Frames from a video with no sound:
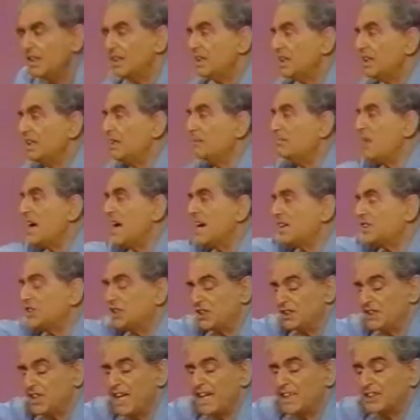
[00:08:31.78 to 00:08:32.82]

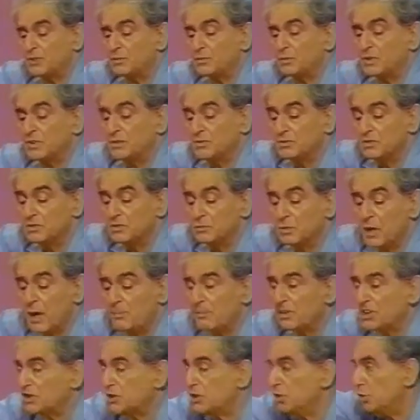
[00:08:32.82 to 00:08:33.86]
Imagine that
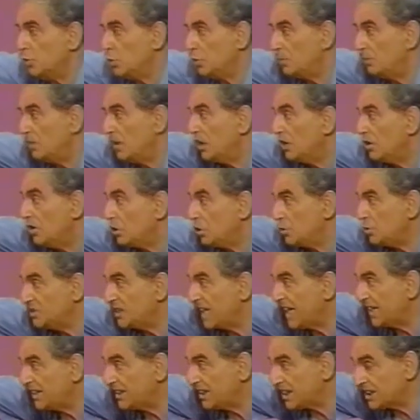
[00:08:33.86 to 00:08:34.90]
rubber tube whose
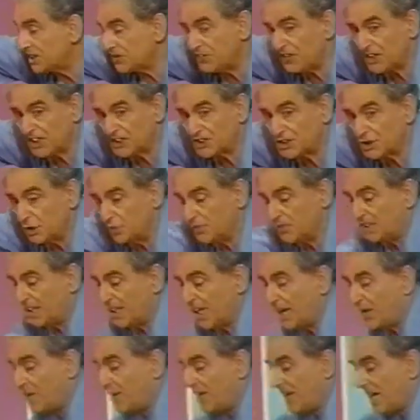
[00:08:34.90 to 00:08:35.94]
end is fixed over
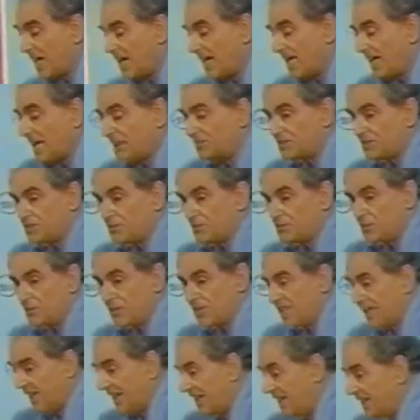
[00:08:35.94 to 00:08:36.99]
there and I have the
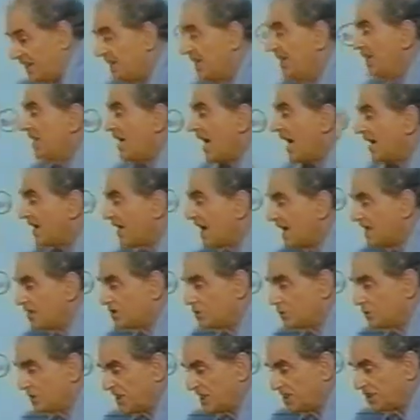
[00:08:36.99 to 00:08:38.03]
free end, and I
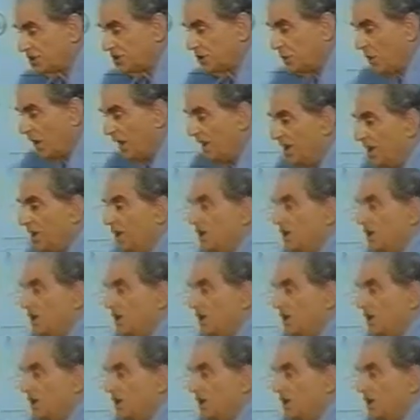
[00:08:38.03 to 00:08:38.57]
do this to it.